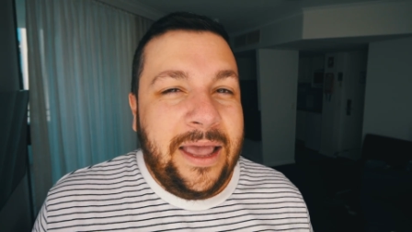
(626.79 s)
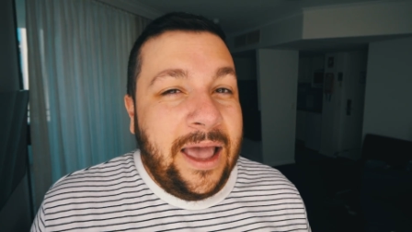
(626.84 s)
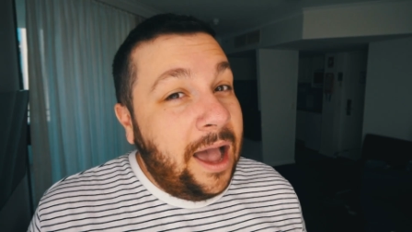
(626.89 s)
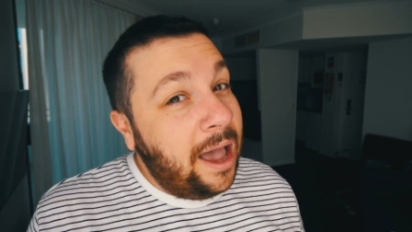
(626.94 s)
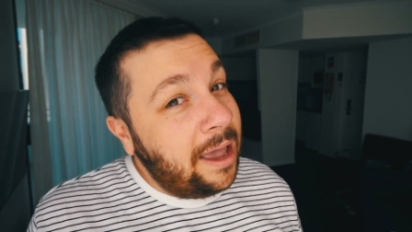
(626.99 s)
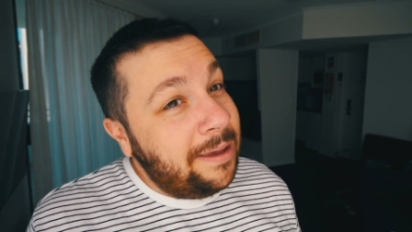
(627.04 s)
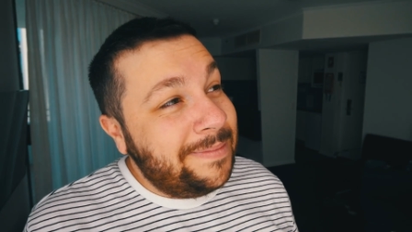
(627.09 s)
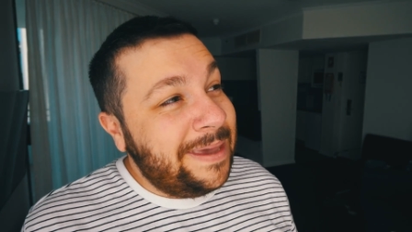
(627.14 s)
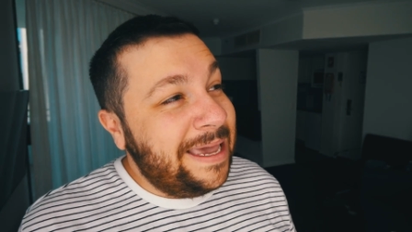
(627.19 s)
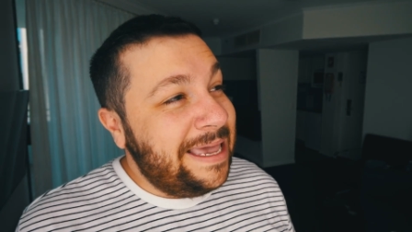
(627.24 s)

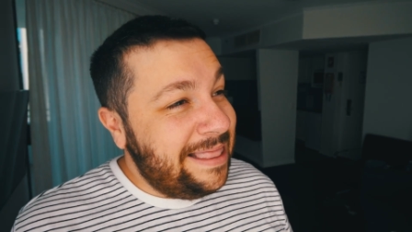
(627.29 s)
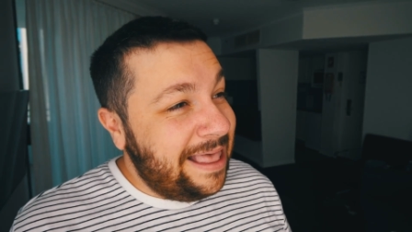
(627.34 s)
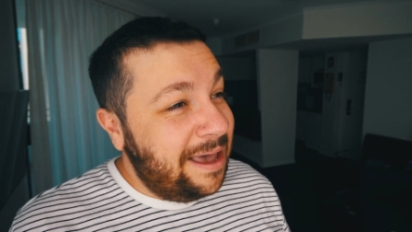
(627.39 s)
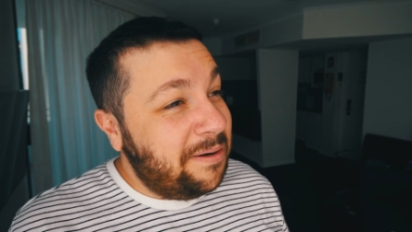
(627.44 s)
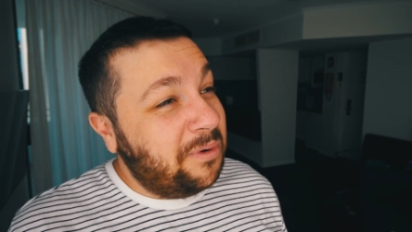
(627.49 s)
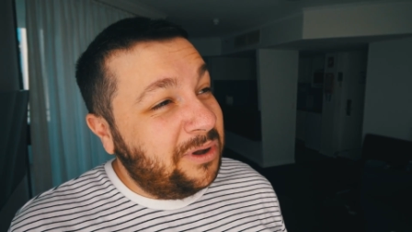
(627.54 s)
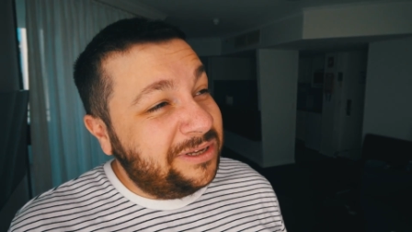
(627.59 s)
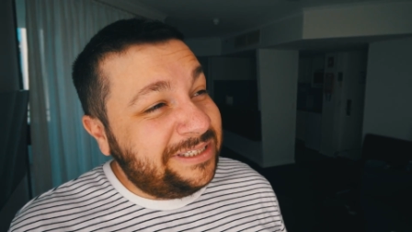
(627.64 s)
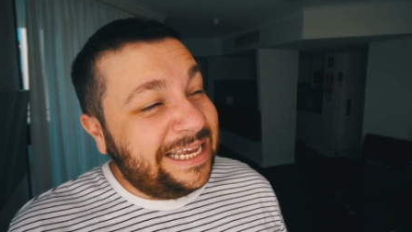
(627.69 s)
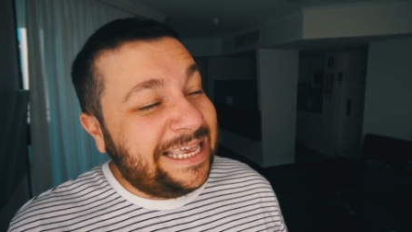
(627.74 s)
I mean, there
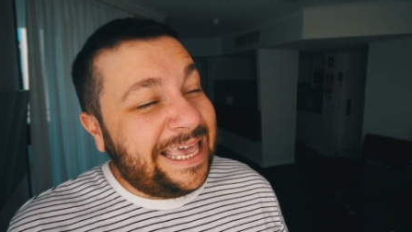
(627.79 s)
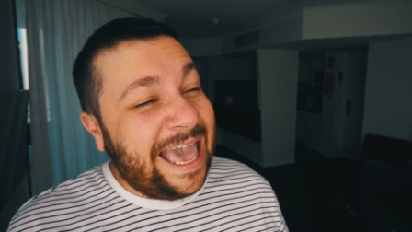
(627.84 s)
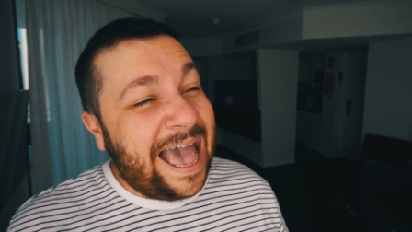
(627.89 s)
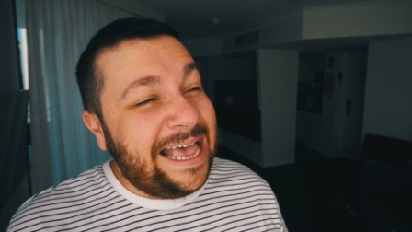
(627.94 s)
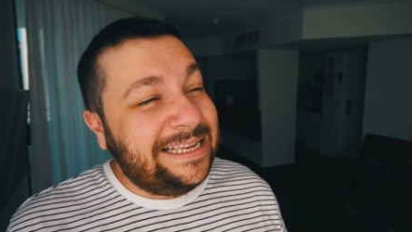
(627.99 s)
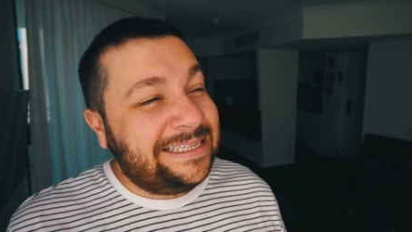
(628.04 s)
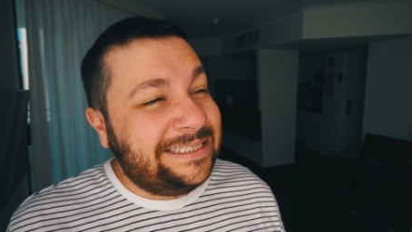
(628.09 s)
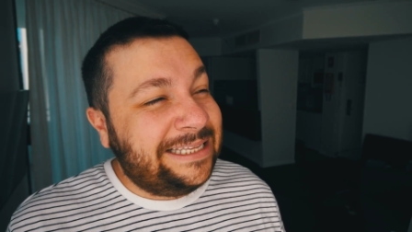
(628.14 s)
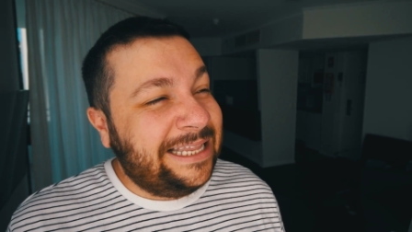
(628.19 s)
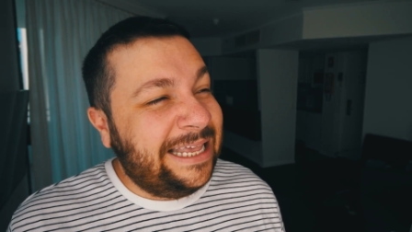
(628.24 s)
was a
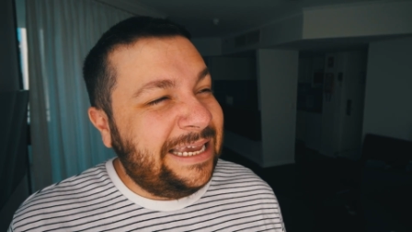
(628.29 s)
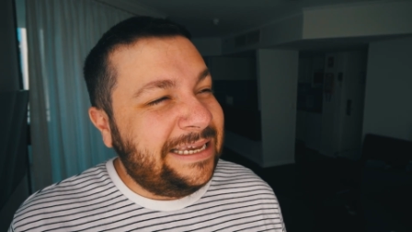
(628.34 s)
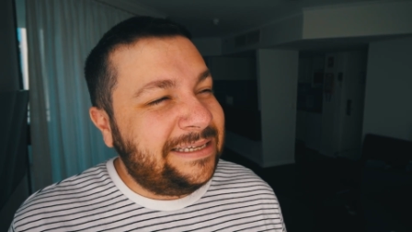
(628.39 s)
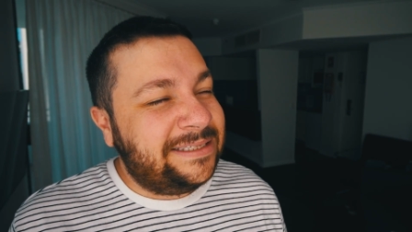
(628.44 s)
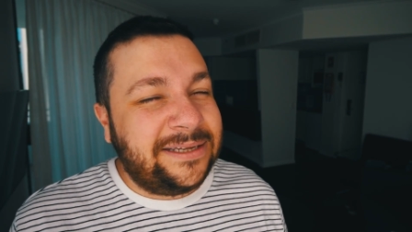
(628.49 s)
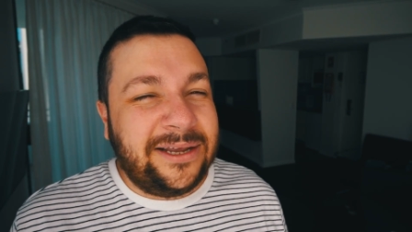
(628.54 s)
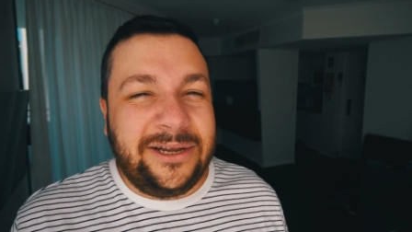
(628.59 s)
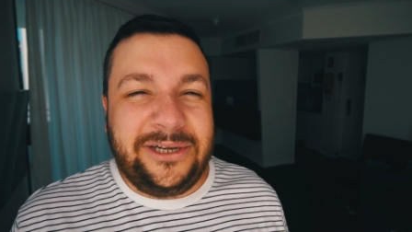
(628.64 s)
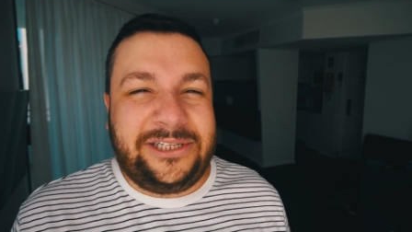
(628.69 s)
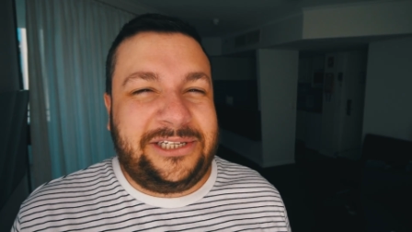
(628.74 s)
gas leak,
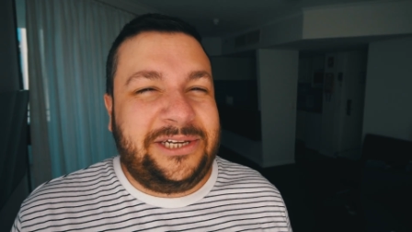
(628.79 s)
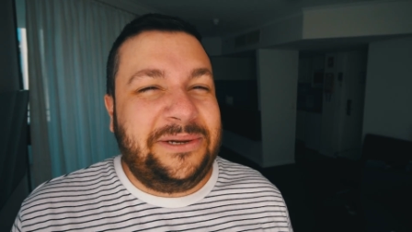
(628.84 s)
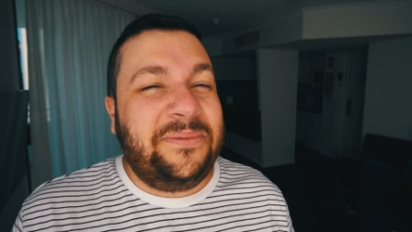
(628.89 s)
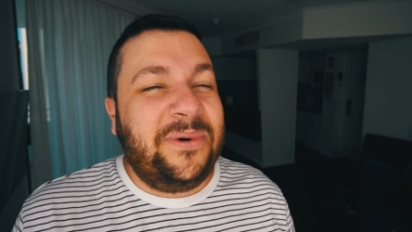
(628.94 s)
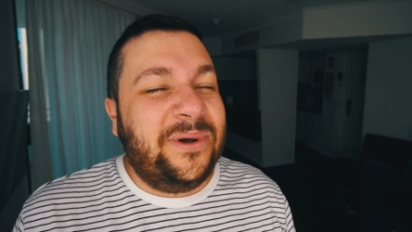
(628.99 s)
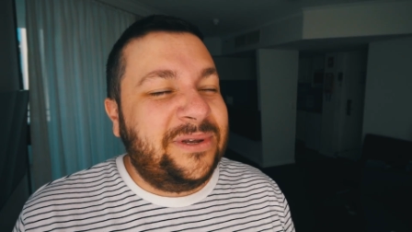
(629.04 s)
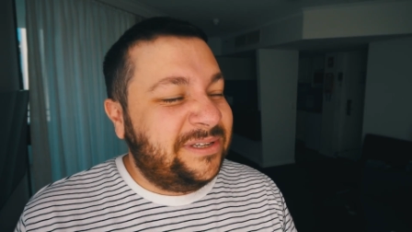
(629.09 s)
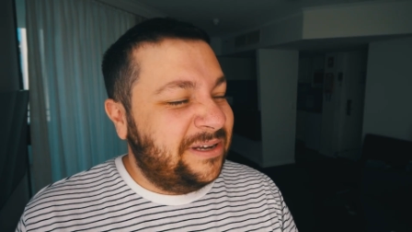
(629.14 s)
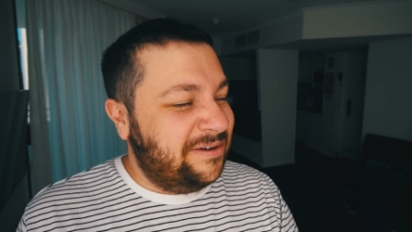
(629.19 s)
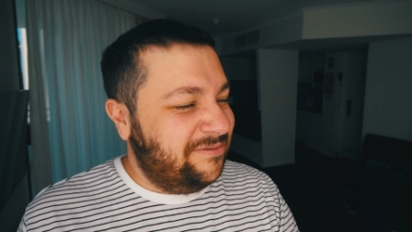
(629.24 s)
so she
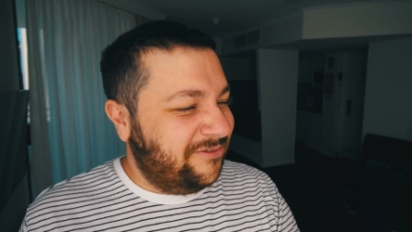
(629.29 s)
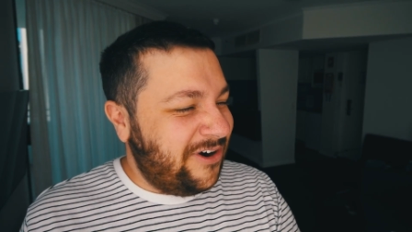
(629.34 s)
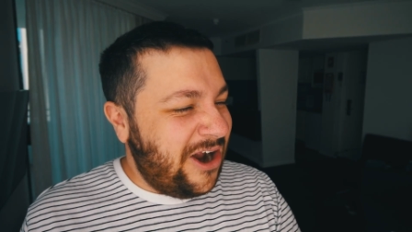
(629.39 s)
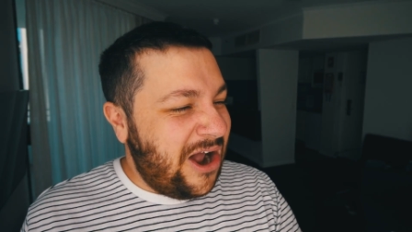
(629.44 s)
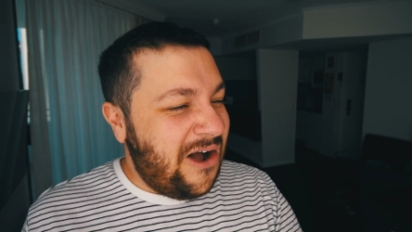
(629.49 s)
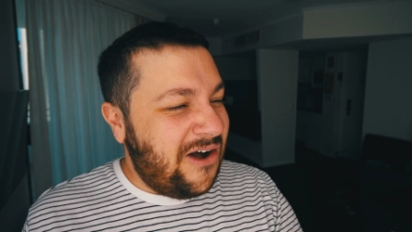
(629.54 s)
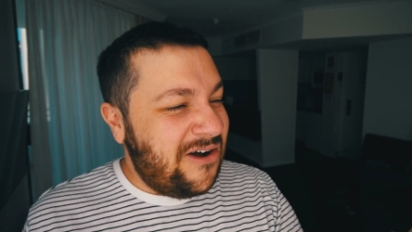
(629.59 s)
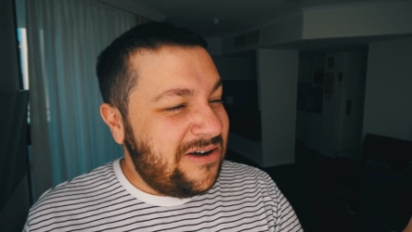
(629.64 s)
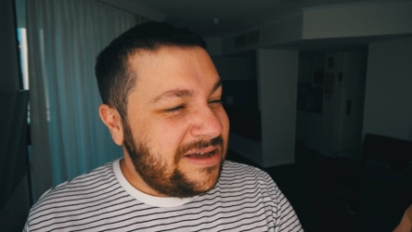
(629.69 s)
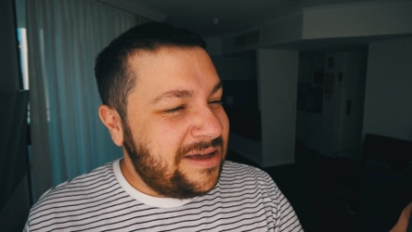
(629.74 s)
wasn't
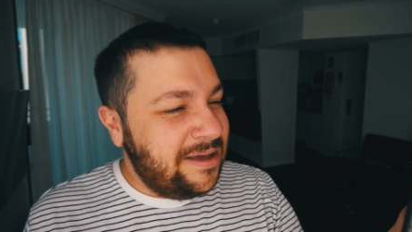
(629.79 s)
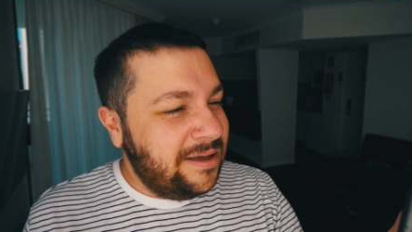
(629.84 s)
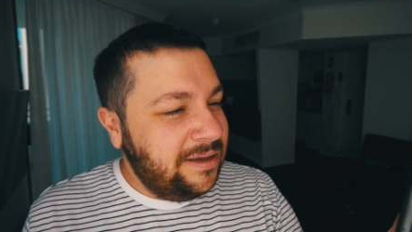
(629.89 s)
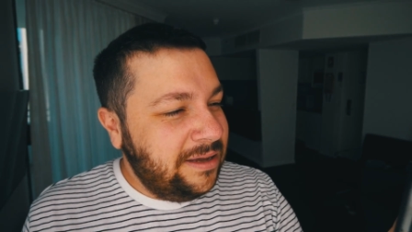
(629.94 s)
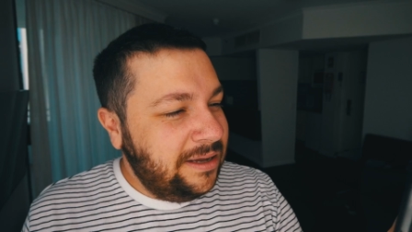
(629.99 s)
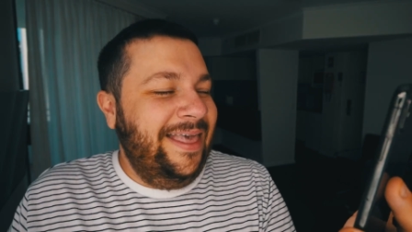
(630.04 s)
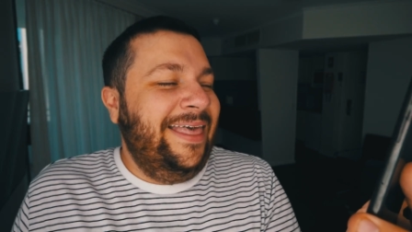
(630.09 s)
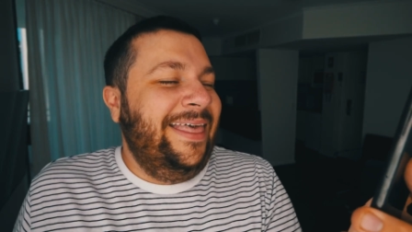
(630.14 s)
wrong.